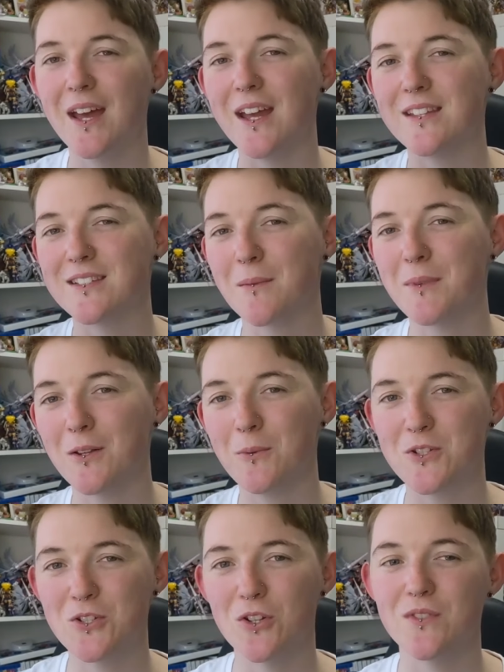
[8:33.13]
it's something that
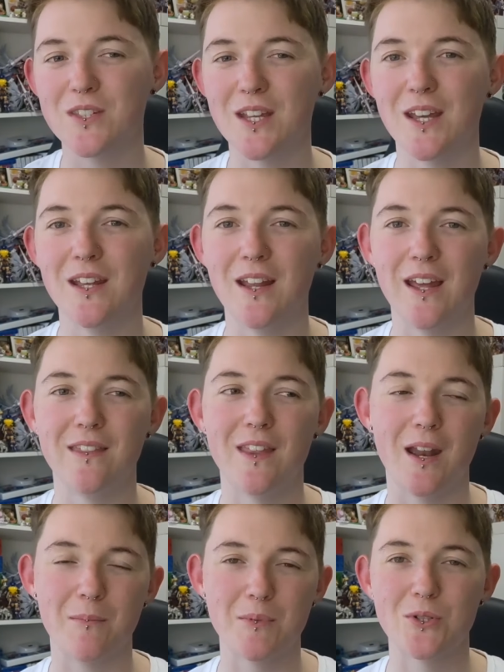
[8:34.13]
we should have seen in
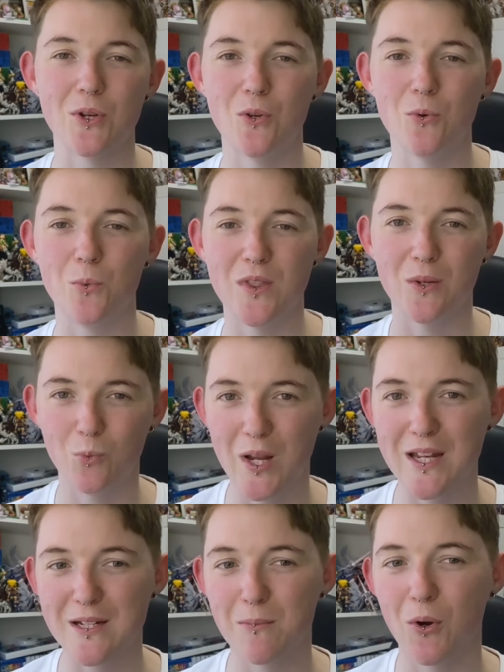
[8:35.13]
that episode with the
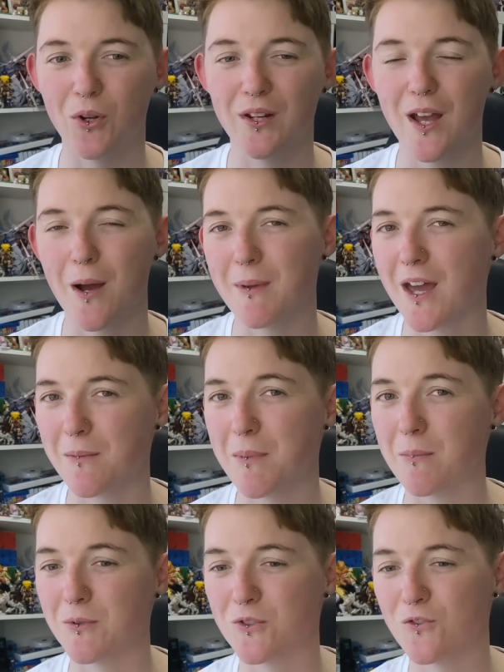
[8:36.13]
weed morn coming out of
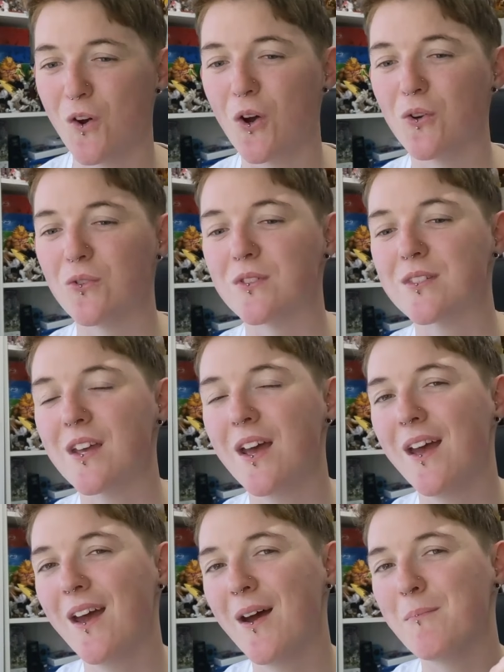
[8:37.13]
people's phones
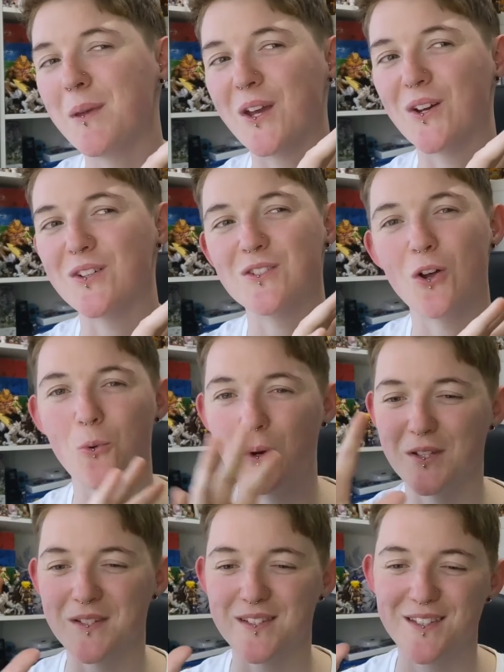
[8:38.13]
because no
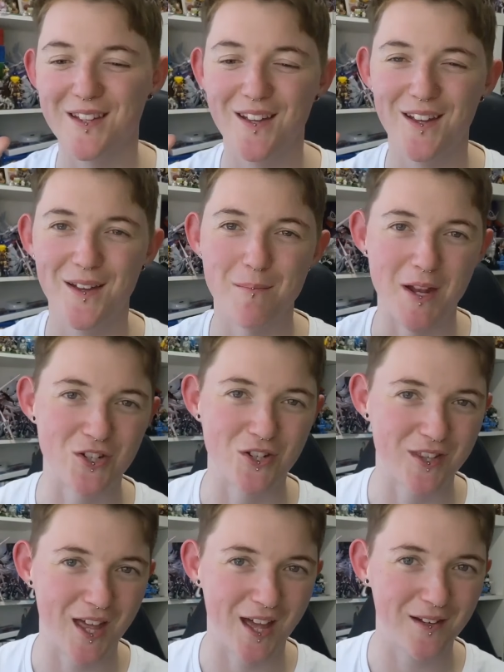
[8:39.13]
one's
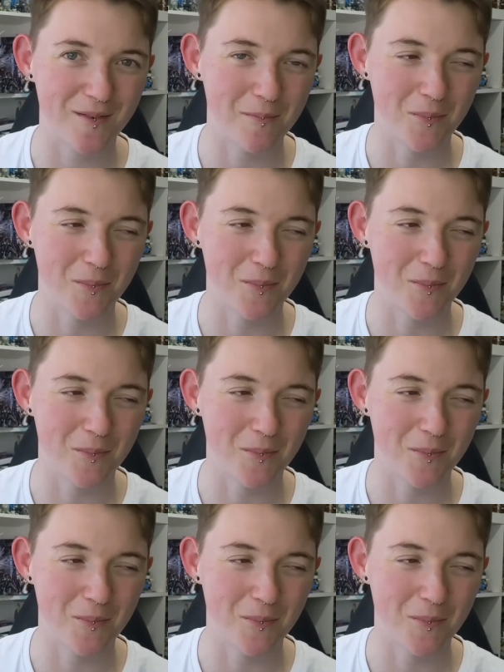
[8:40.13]
mentioned that.